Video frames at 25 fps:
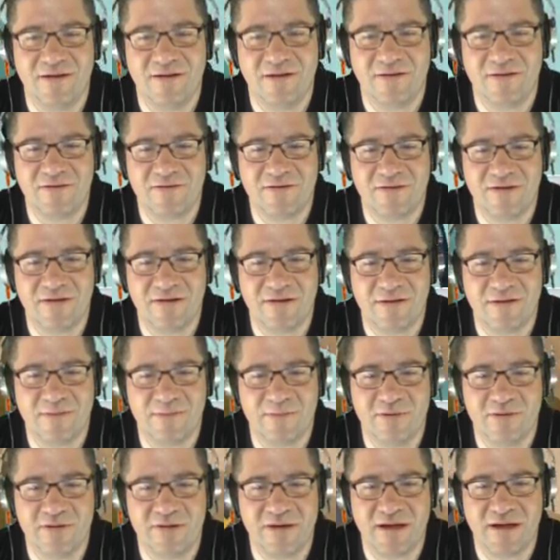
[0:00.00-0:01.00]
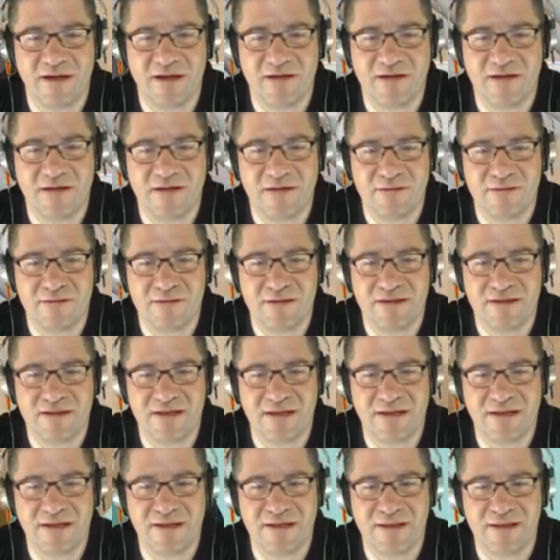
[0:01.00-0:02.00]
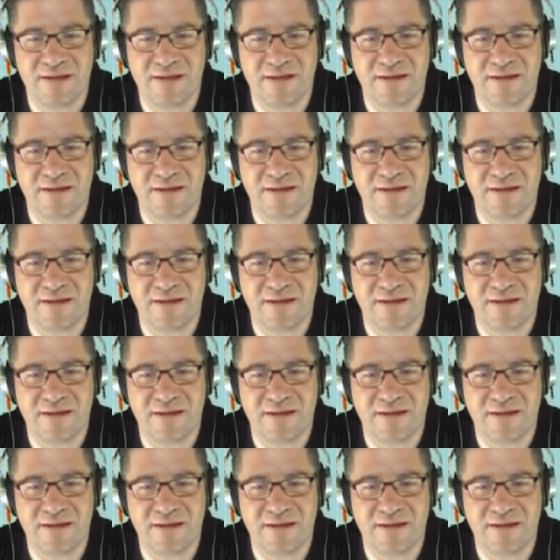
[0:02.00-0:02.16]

Let's uh, put that in there like that.